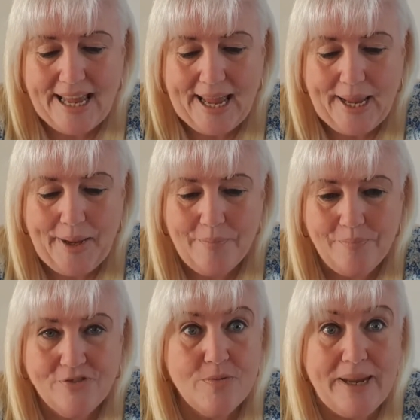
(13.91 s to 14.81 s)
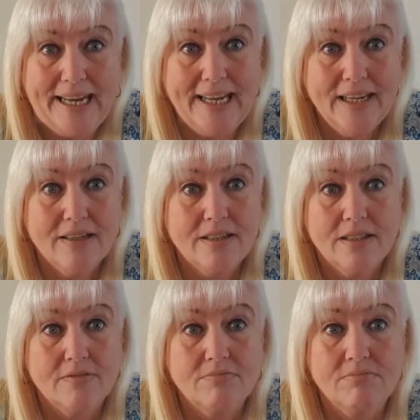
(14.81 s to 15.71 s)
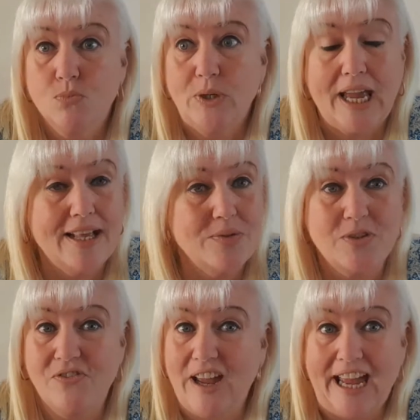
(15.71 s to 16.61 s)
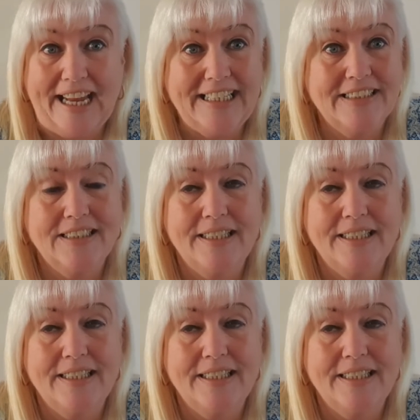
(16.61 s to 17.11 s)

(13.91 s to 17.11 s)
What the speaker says: For me, weekend was fine.